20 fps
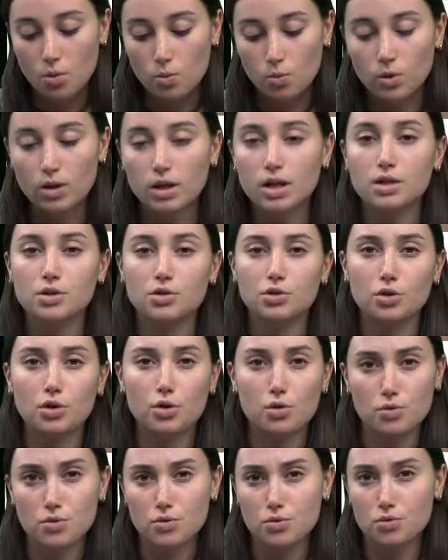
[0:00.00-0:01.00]
would like to
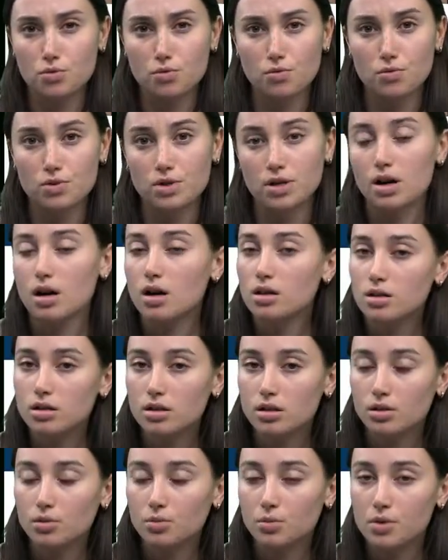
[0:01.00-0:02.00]
go through the
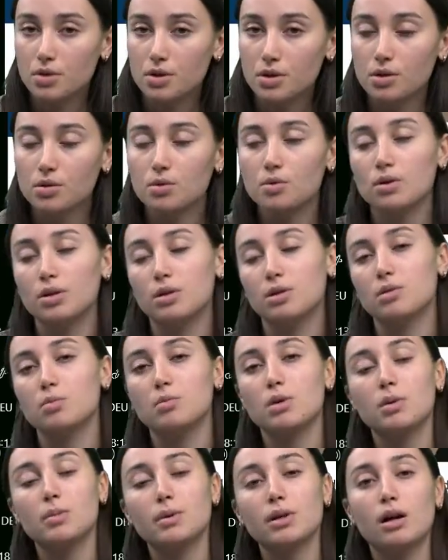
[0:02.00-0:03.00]
article with you, and
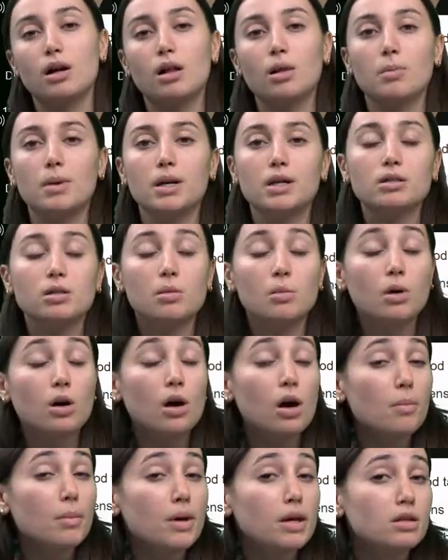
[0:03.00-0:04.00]
maybe I'll make some
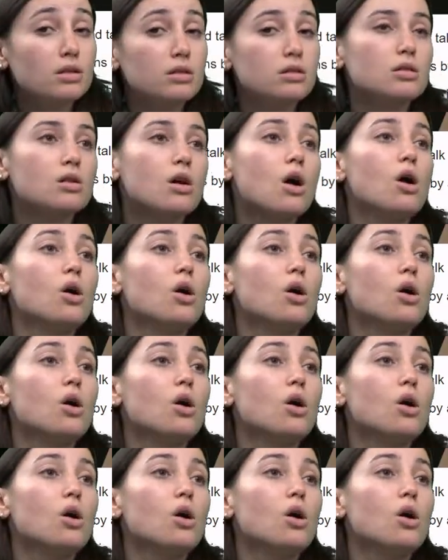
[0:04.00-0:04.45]
comments,